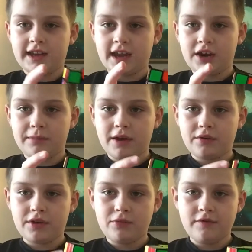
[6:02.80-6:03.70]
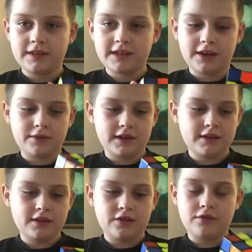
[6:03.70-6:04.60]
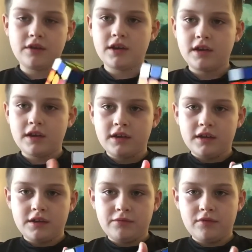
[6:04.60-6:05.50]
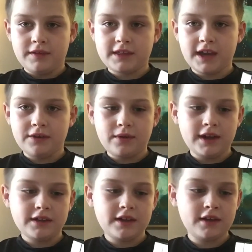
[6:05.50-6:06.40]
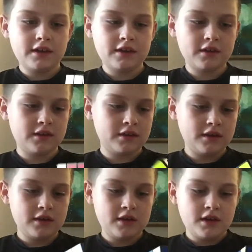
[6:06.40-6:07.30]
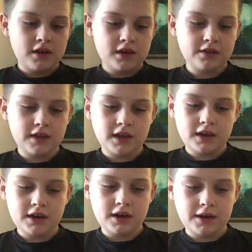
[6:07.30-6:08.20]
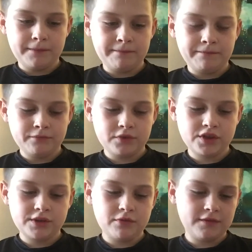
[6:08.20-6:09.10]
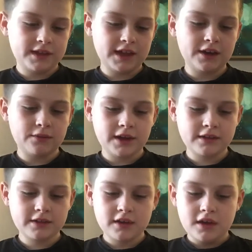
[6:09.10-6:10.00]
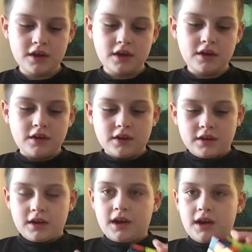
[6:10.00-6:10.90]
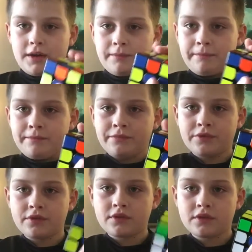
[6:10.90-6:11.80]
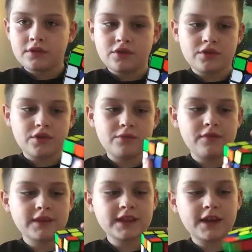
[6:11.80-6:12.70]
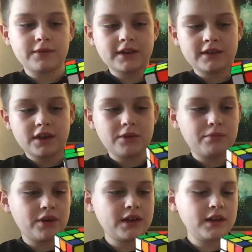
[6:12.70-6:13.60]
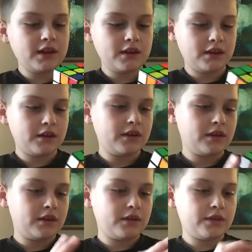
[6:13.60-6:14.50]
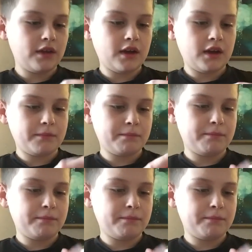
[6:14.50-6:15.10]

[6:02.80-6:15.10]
take out a pair when you move it sideways. So move it sideways, and then once you move it sideways, so you move it sideways, and then you bring the